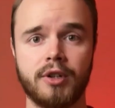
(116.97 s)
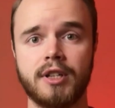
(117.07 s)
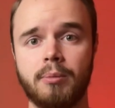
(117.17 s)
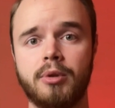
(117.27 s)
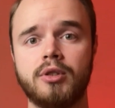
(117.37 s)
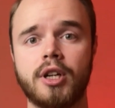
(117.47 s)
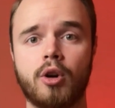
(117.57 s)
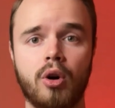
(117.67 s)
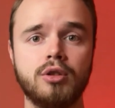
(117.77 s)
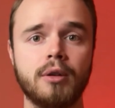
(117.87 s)
example, the
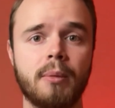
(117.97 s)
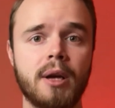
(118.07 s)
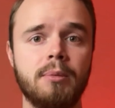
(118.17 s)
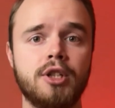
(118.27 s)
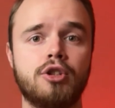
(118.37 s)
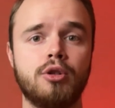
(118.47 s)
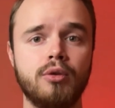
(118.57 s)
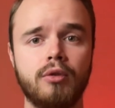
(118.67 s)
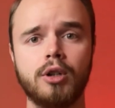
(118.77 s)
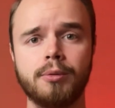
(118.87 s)
collar may be too
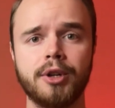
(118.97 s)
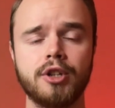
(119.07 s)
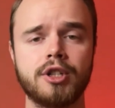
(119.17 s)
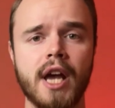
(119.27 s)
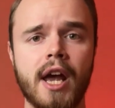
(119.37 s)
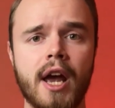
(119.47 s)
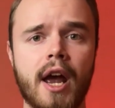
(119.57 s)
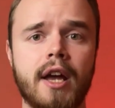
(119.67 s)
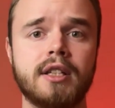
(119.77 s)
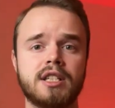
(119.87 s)
voluminous
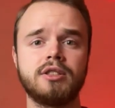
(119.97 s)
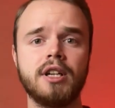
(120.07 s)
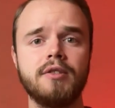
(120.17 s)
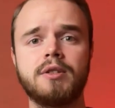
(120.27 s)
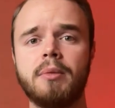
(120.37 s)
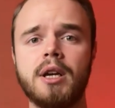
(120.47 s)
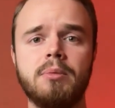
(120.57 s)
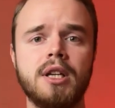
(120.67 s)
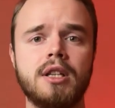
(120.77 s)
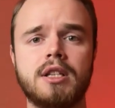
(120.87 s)
and the sleeves may
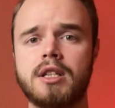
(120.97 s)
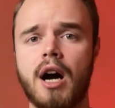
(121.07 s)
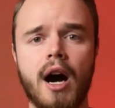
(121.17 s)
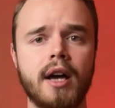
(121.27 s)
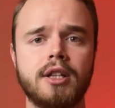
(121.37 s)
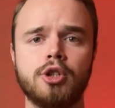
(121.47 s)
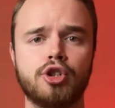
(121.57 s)
be tight and